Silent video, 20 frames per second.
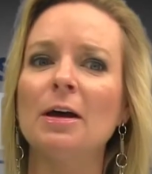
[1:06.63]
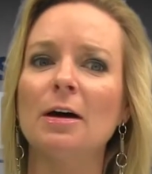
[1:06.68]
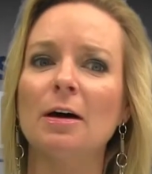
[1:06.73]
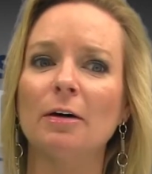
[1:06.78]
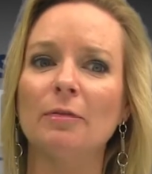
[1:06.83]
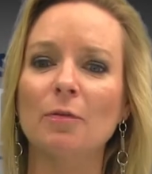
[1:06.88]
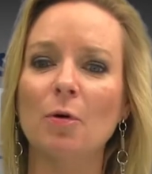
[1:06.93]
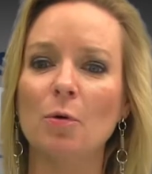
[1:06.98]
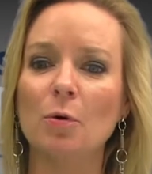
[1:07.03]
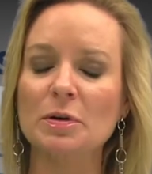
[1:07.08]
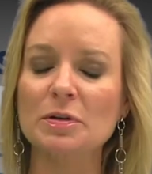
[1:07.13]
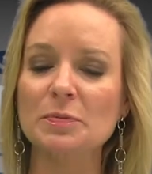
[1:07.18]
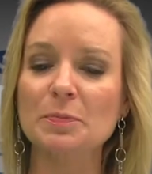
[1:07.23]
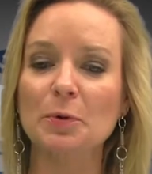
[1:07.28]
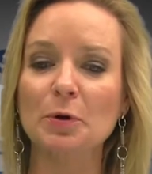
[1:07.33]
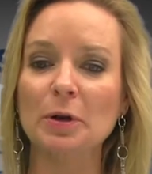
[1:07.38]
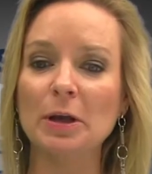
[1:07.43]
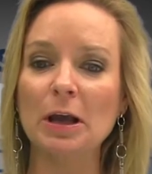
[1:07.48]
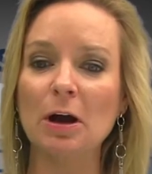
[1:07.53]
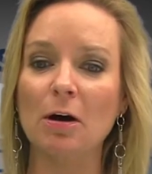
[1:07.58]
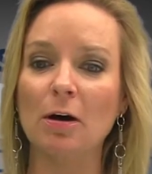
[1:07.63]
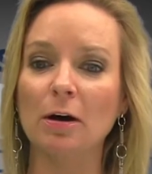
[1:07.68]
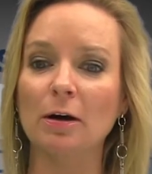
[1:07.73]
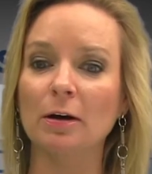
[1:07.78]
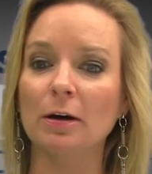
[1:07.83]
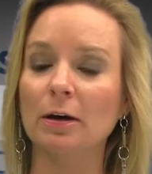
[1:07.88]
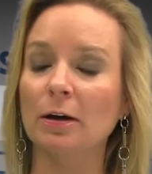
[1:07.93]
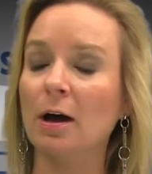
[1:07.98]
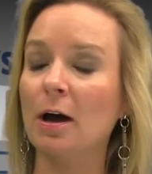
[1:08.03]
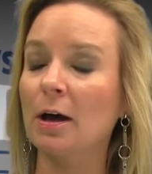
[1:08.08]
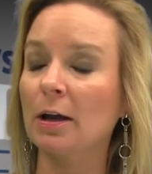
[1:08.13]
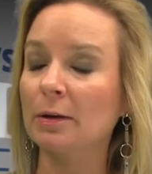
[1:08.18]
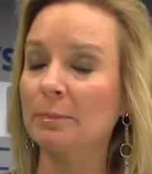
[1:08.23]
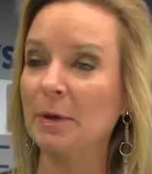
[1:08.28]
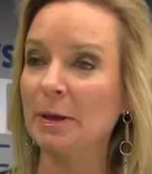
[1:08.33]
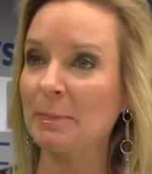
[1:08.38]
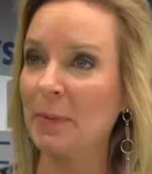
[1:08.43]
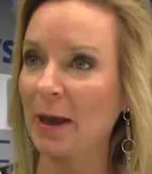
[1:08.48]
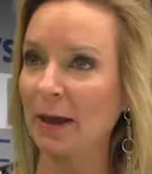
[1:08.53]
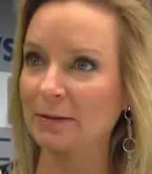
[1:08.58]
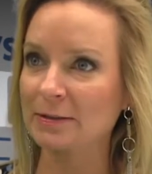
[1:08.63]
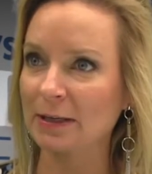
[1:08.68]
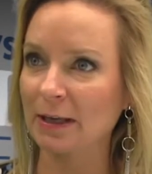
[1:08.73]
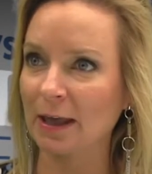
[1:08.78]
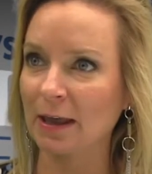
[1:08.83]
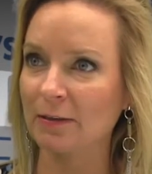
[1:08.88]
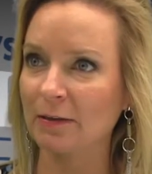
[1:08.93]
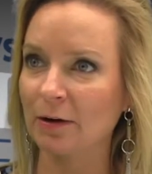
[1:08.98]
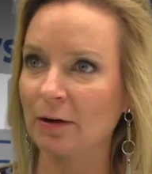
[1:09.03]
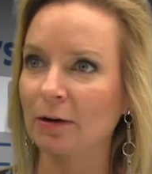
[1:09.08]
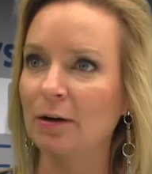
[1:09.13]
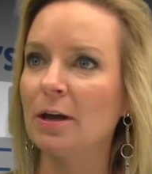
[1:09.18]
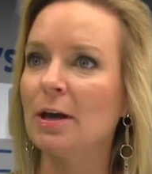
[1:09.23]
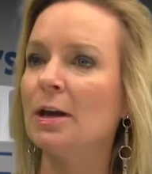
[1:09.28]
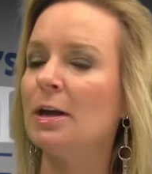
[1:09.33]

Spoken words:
Of course, putting our economy back together.